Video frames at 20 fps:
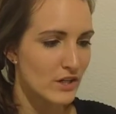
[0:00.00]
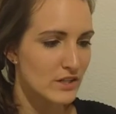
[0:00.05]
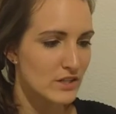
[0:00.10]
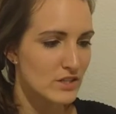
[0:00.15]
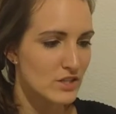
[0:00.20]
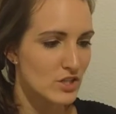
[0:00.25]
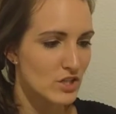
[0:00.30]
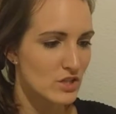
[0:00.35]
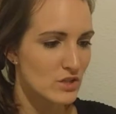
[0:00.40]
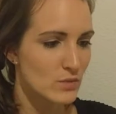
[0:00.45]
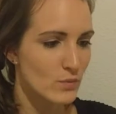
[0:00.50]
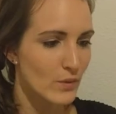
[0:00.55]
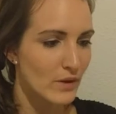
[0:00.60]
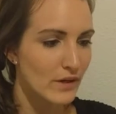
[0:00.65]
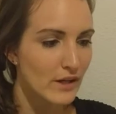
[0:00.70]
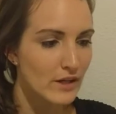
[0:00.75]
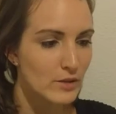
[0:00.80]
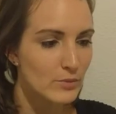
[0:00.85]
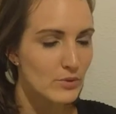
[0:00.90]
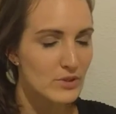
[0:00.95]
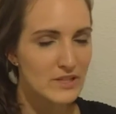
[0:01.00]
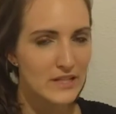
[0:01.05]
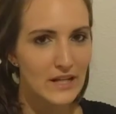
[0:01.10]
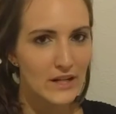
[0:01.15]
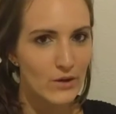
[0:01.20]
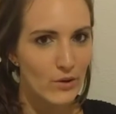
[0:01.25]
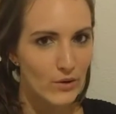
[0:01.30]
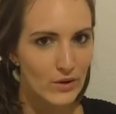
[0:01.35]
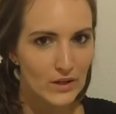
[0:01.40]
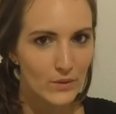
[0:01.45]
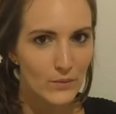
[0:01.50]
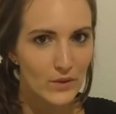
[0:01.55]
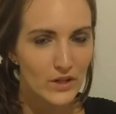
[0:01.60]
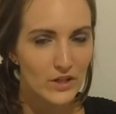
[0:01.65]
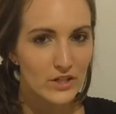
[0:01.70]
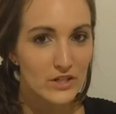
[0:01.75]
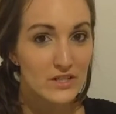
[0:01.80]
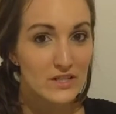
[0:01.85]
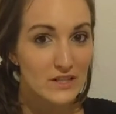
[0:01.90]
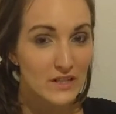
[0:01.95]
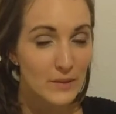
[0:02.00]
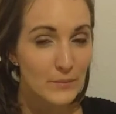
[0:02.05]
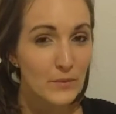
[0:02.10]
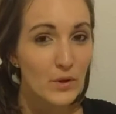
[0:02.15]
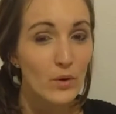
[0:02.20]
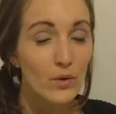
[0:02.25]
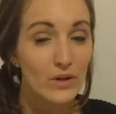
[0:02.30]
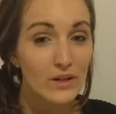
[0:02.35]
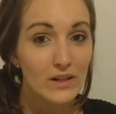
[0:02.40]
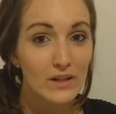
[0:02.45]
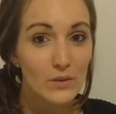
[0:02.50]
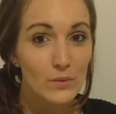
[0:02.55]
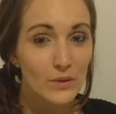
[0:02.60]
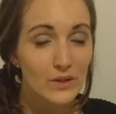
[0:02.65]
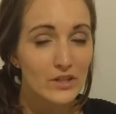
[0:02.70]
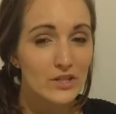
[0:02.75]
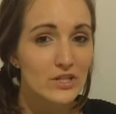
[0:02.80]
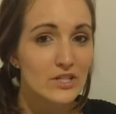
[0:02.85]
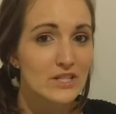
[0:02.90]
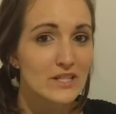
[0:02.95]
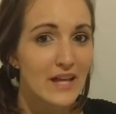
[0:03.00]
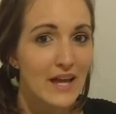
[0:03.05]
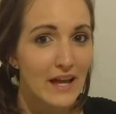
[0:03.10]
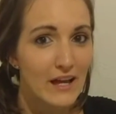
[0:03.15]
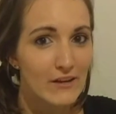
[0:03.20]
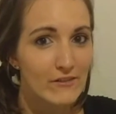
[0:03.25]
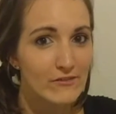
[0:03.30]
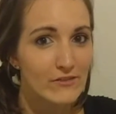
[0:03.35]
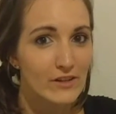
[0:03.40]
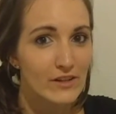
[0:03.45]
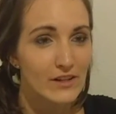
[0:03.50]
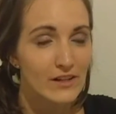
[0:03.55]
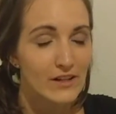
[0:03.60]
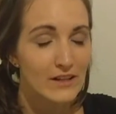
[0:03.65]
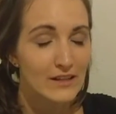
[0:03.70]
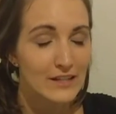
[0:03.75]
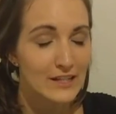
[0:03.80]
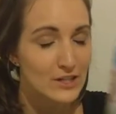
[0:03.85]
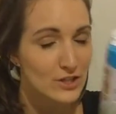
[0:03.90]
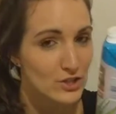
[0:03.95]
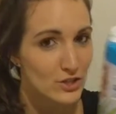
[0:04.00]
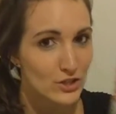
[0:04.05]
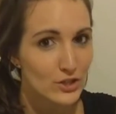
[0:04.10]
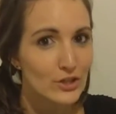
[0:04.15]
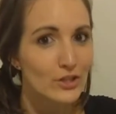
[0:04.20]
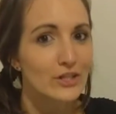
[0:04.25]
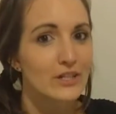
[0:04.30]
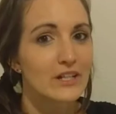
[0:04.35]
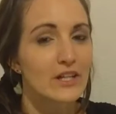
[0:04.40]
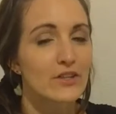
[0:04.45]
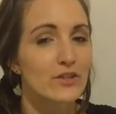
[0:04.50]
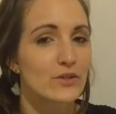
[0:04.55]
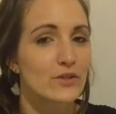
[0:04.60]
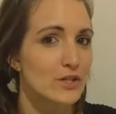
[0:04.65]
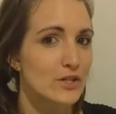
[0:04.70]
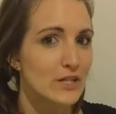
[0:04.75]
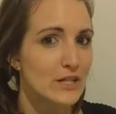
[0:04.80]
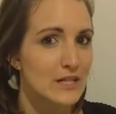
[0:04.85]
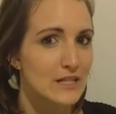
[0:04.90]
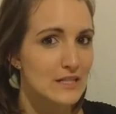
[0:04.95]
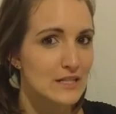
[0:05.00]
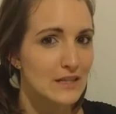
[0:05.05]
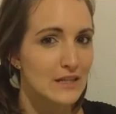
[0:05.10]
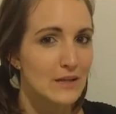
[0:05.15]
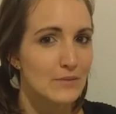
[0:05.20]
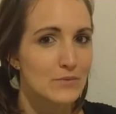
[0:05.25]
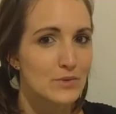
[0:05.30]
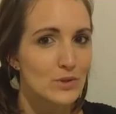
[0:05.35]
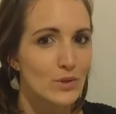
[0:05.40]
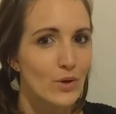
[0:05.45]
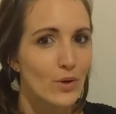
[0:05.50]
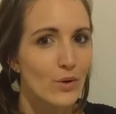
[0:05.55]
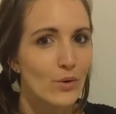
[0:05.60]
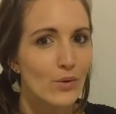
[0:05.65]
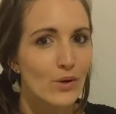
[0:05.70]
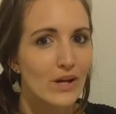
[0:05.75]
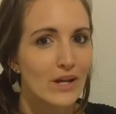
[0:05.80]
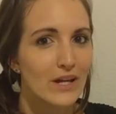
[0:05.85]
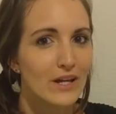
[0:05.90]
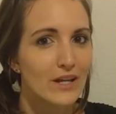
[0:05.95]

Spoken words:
It's just 100% coconut water. Some coconut waters have like sugar and other ingredients in them, so